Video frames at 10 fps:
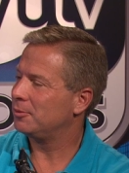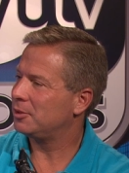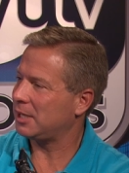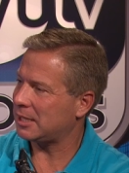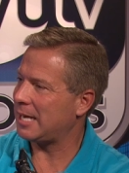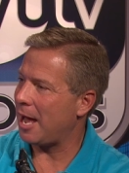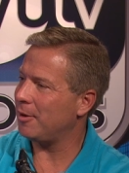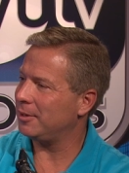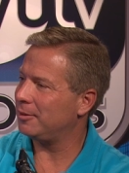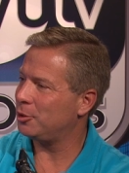six
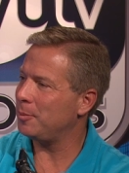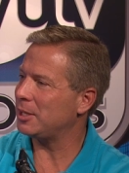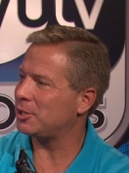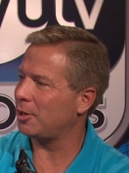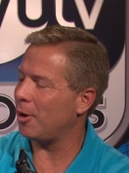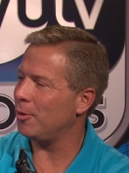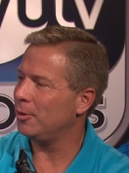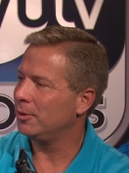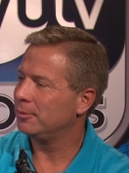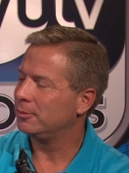down and two minutes to go,
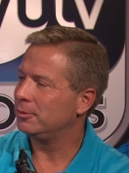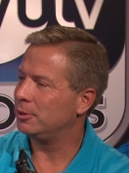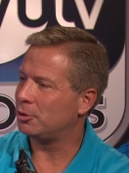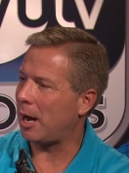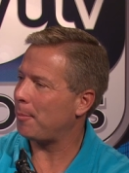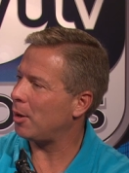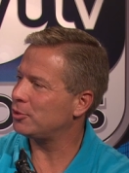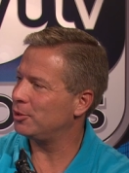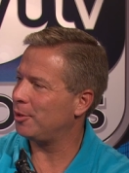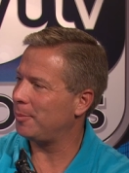you drop balls
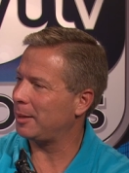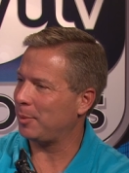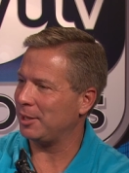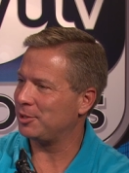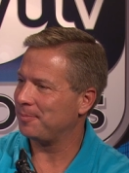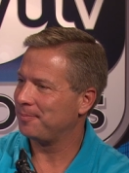and you don't make plays.